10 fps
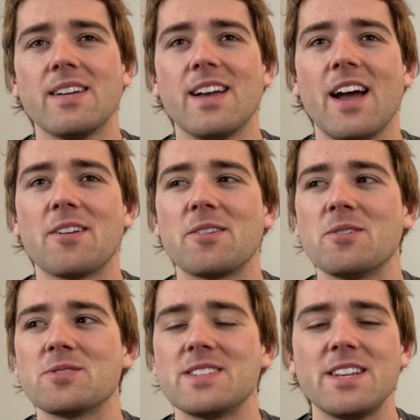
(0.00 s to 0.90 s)
I don't
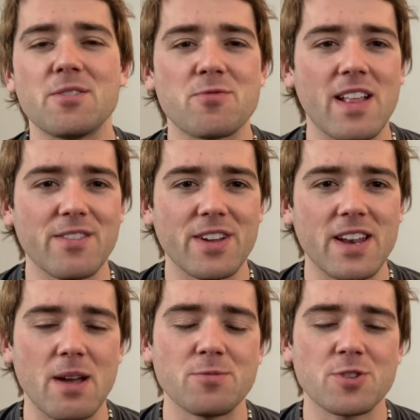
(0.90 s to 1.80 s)
know, seen irrelevant.
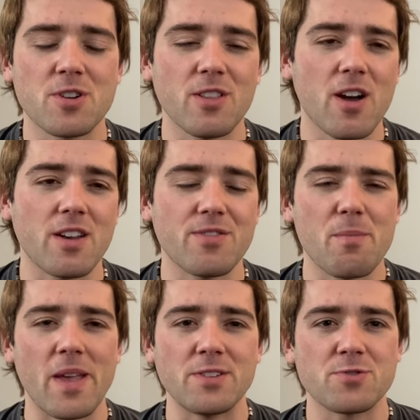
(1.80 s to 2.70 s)
I'm sure a lot of the
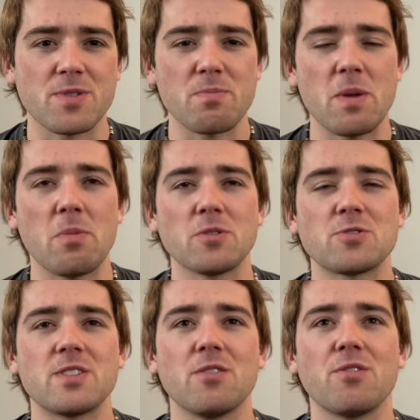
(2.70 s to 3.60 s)
mainstream people
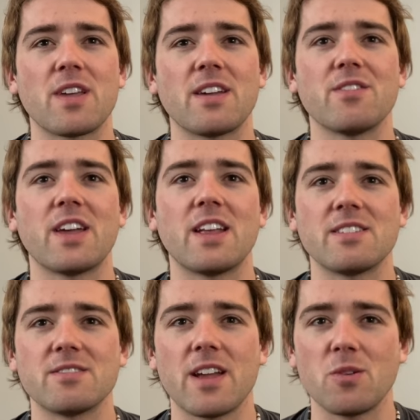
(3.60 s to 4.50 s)
still think of it
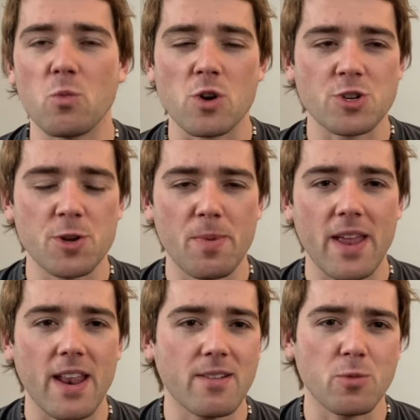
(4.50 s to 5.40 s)
and worship
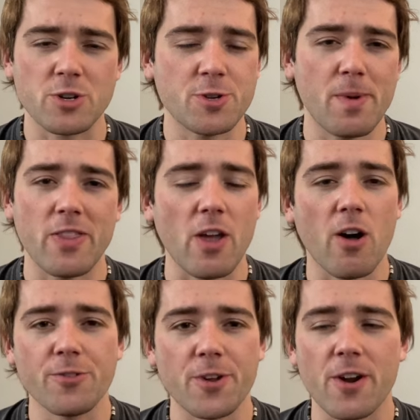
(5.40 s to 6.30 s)
it, worship at the
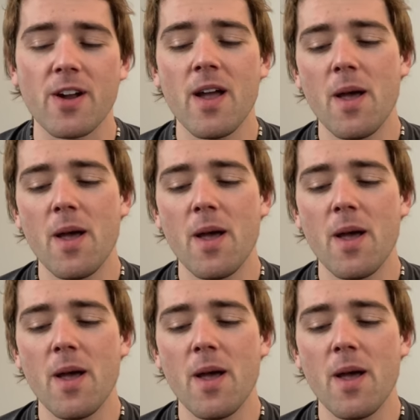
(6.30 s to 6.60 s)
altar.